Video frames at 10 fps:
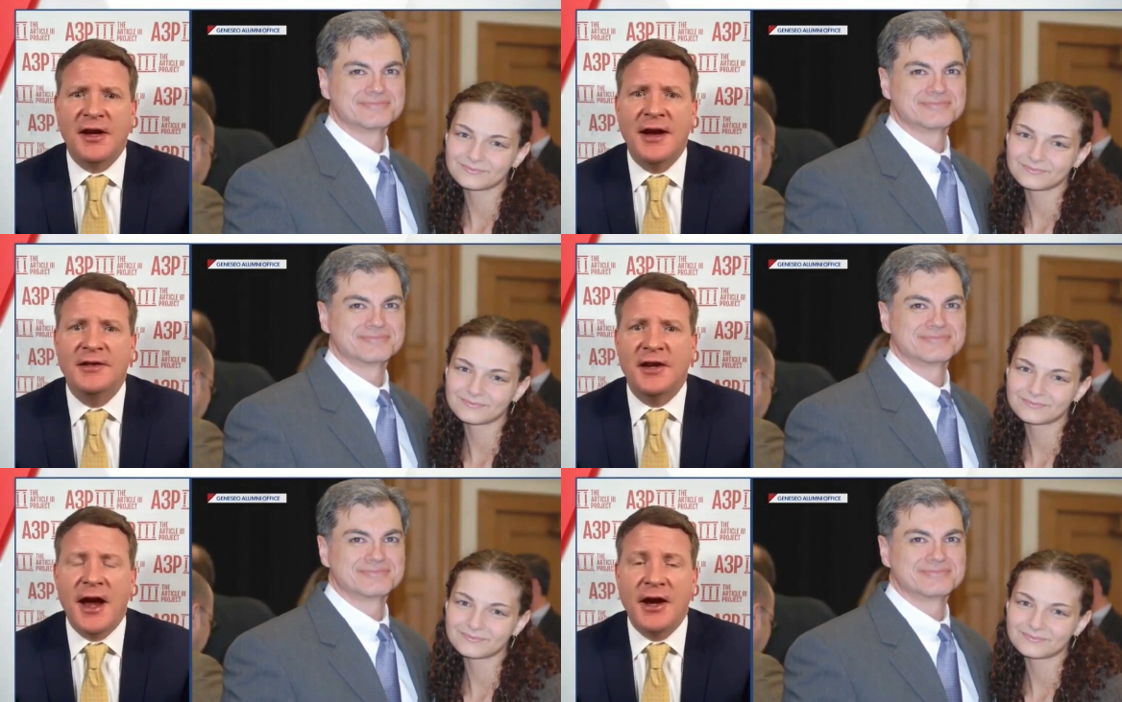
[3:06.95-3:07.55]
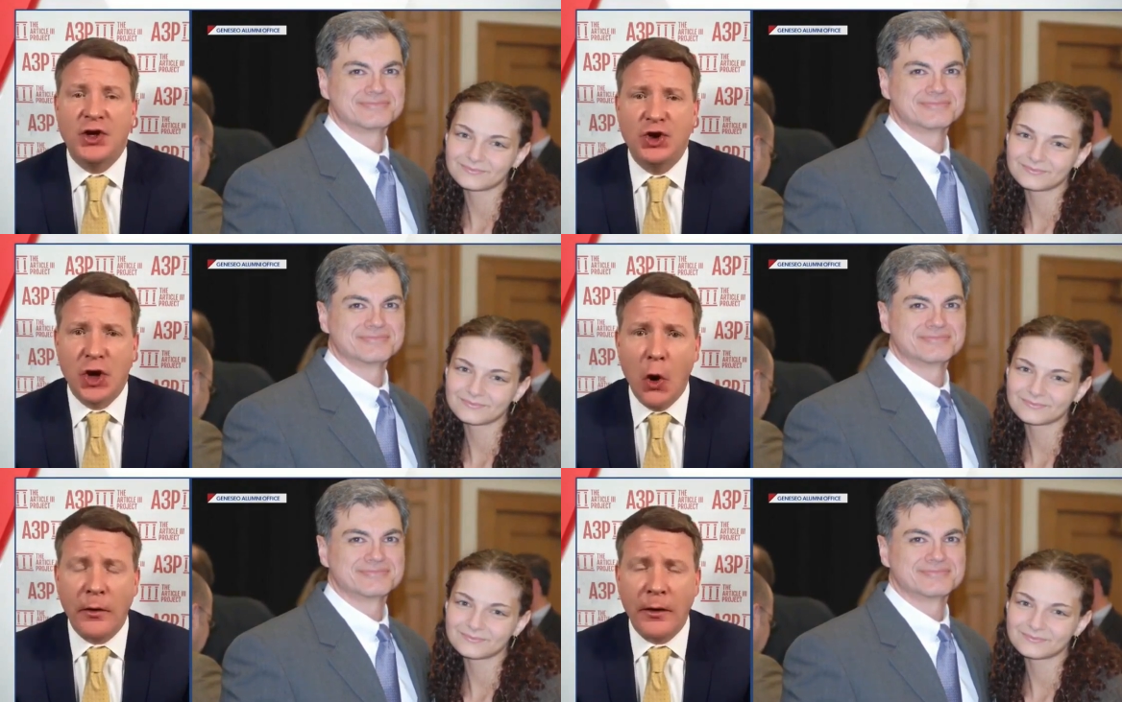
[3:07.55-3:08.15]
Speaker 1: It is a
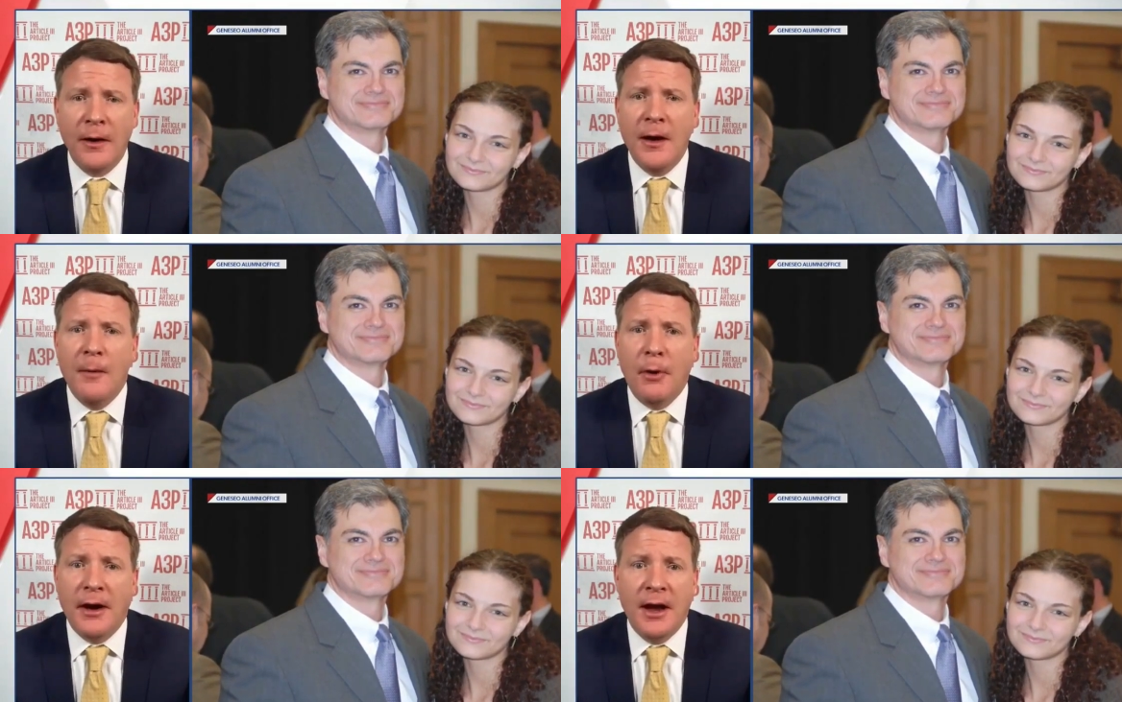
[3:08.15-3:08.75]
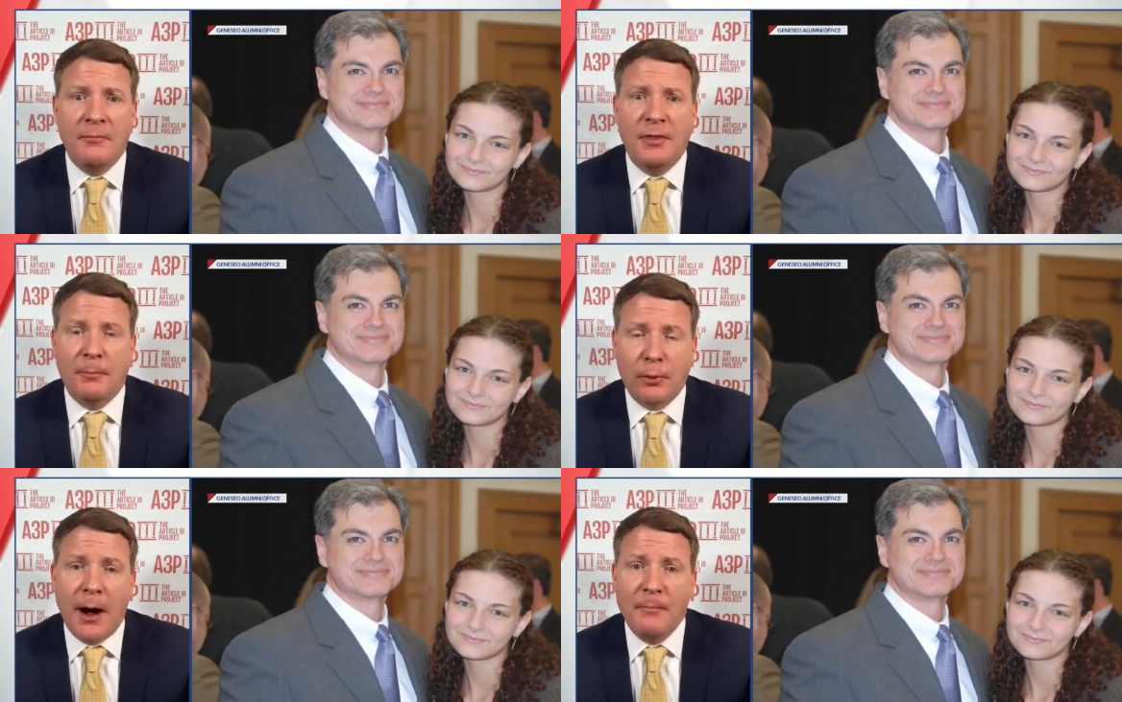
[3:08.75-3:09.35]
joke, but it, the
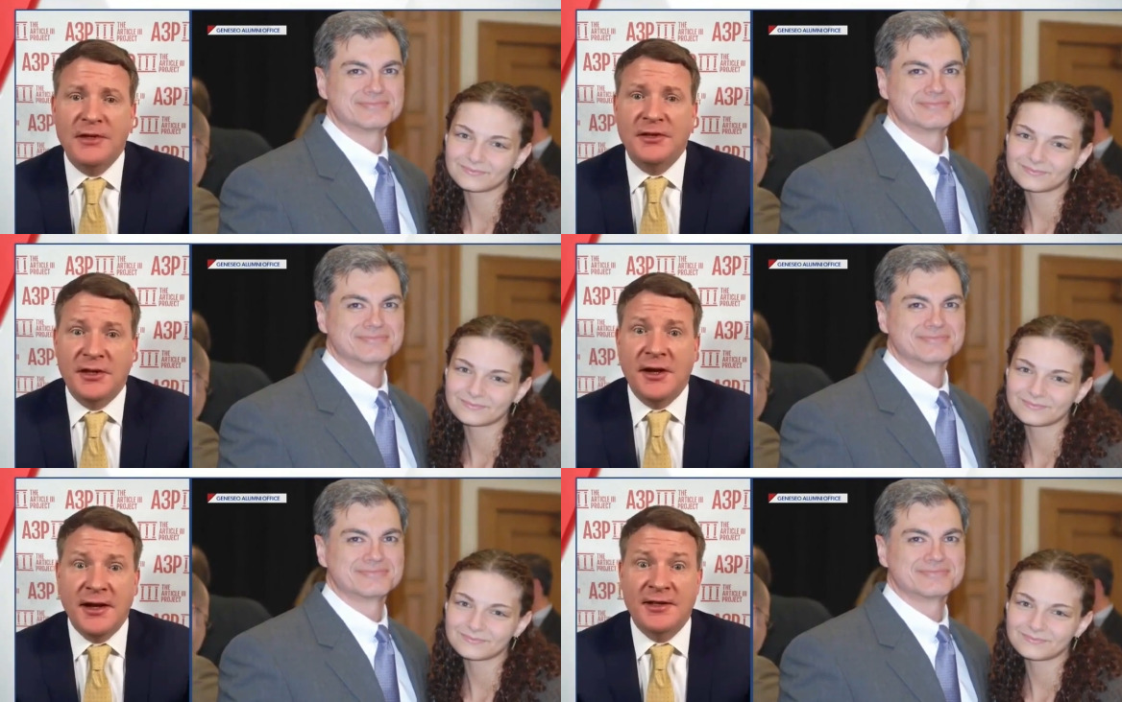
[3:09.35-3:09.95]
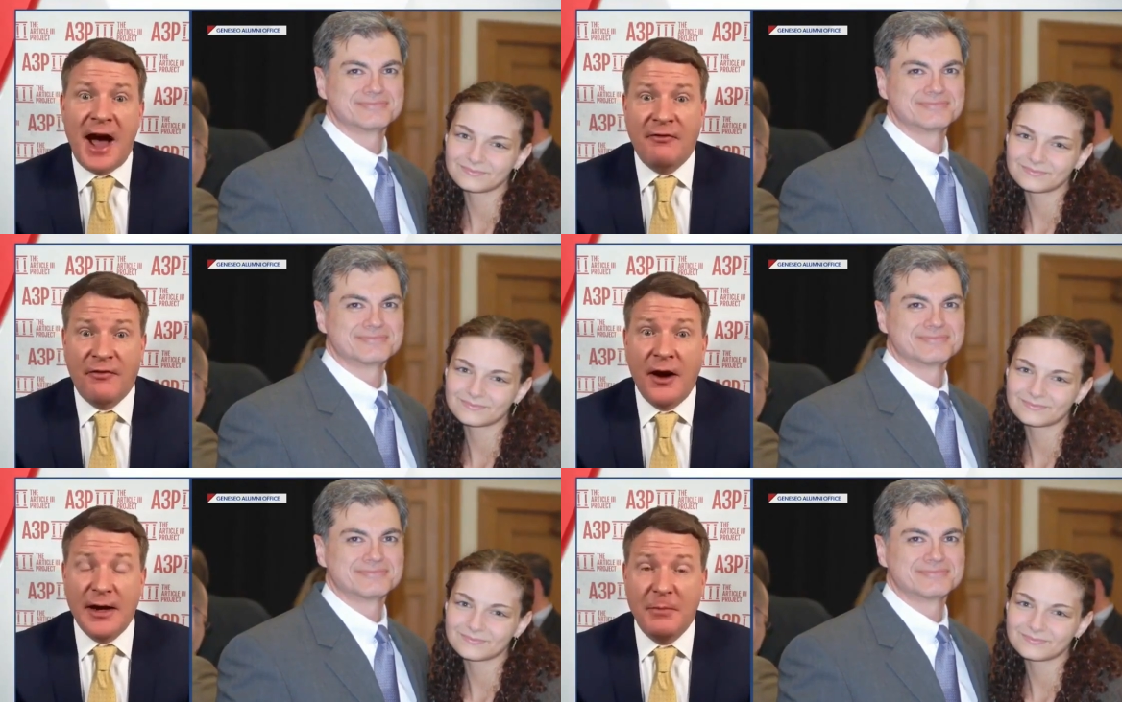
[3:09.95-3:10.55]
problem is, is it's not
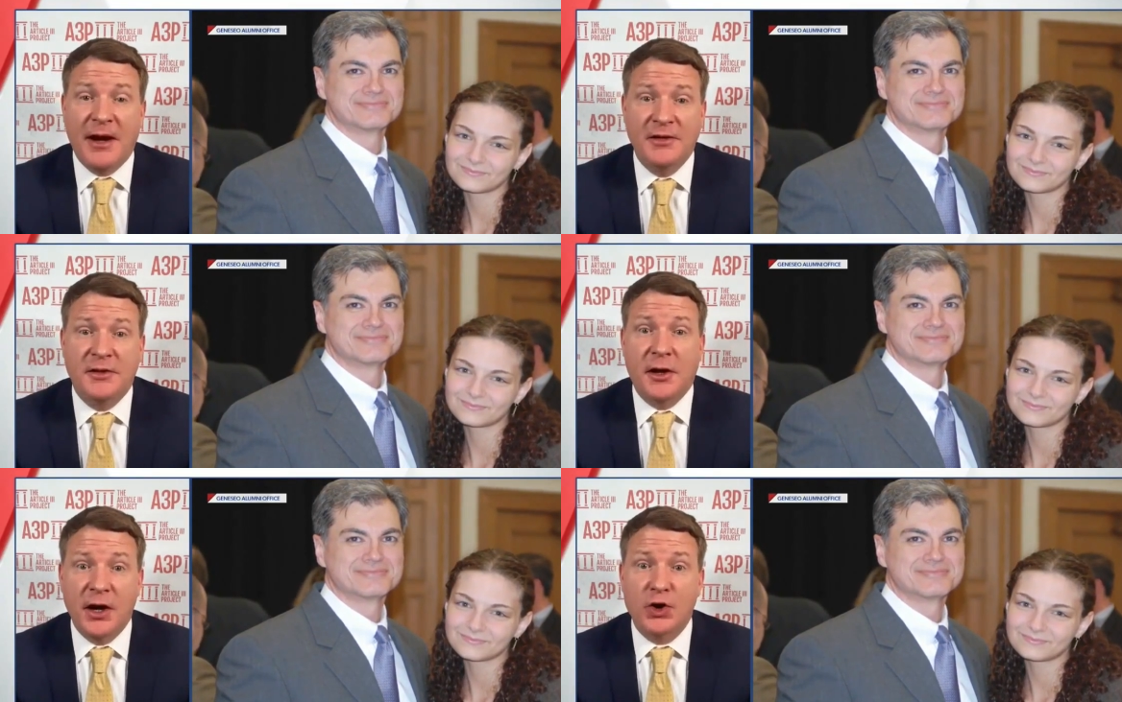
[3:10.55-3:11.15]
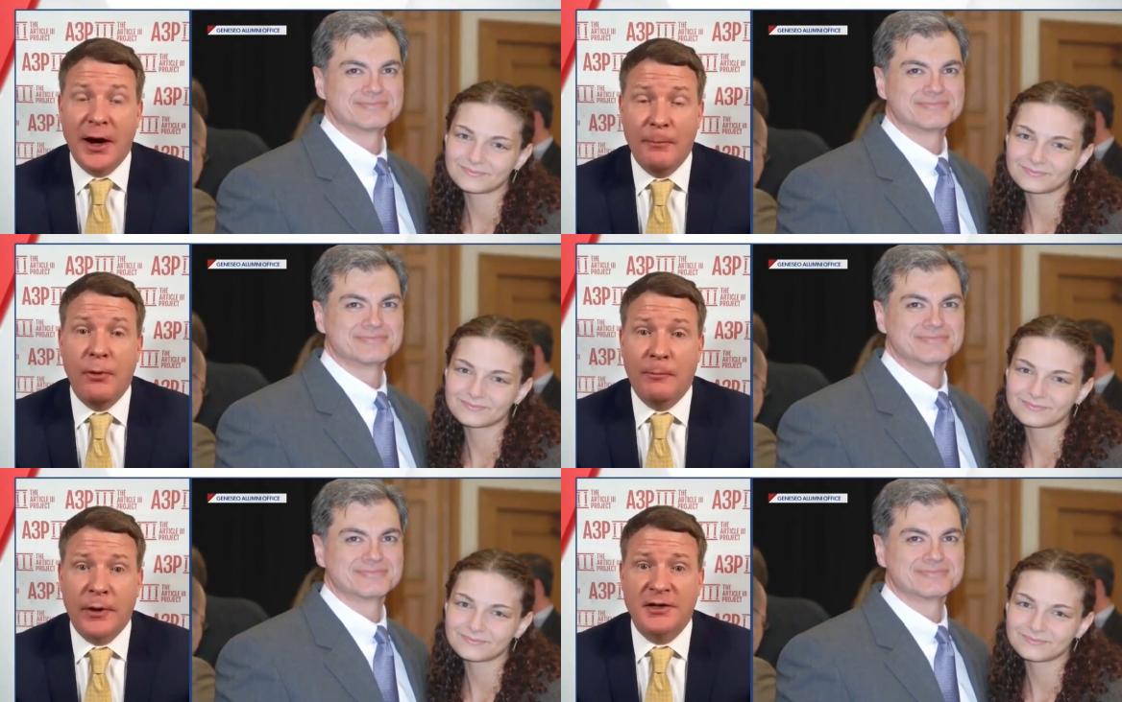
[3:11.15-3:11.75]
funny because they're going to try to
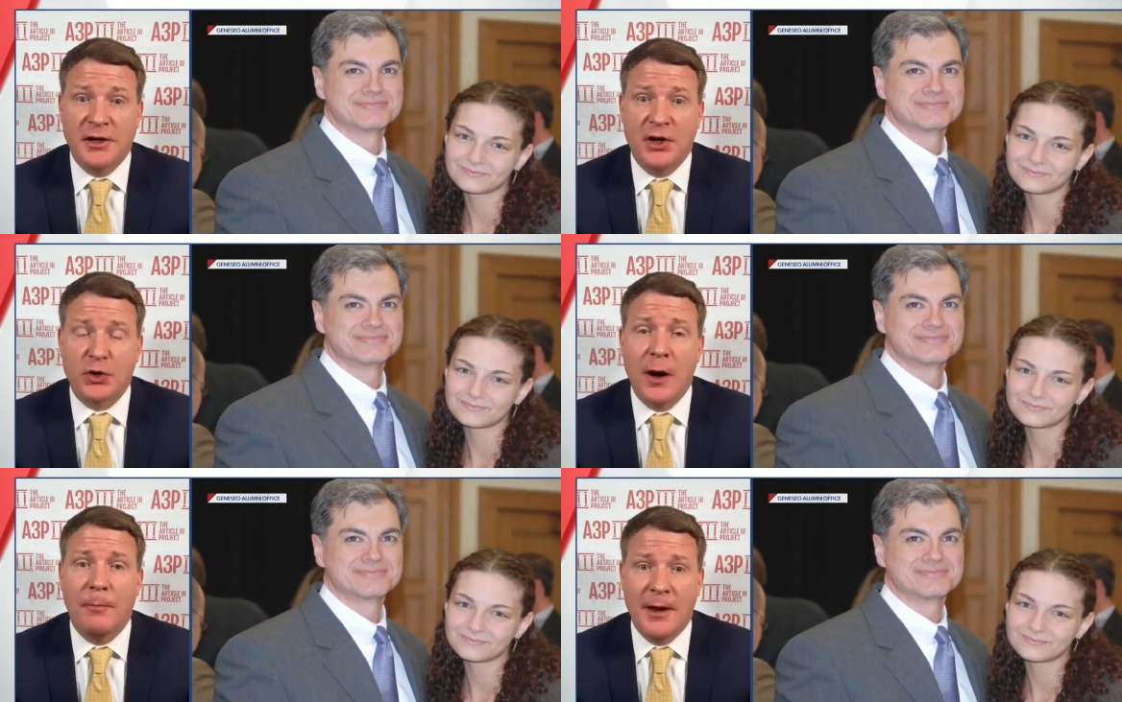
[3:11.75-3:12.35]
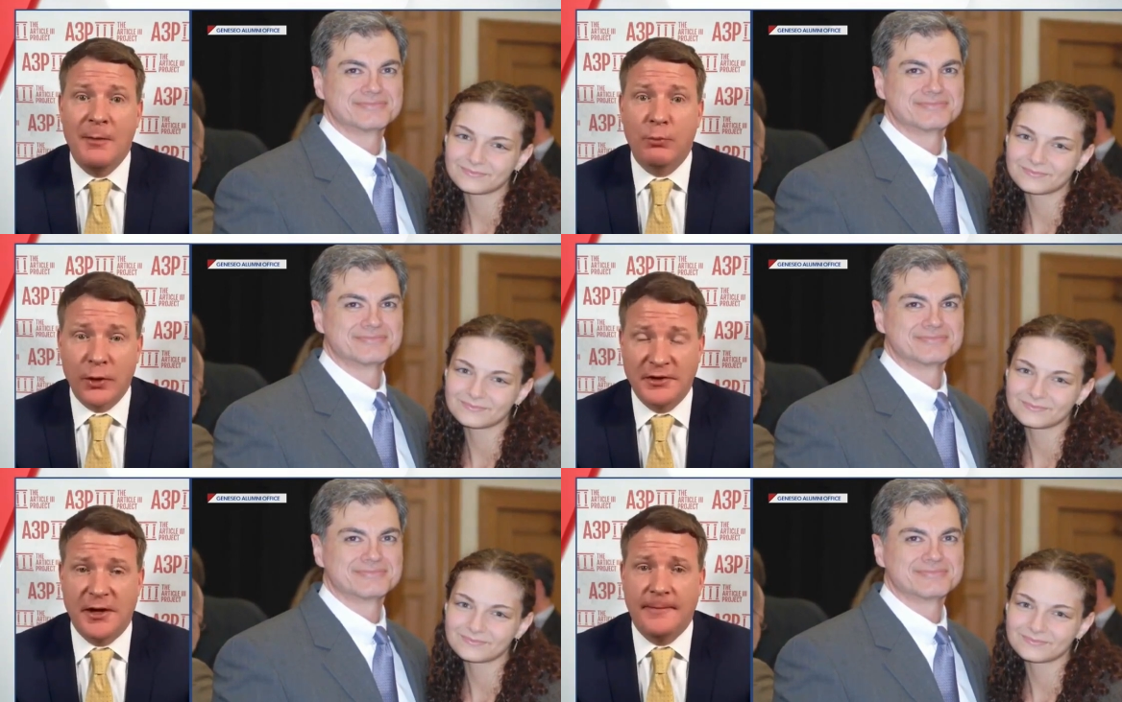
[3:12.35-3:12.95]
put President Trump in prison.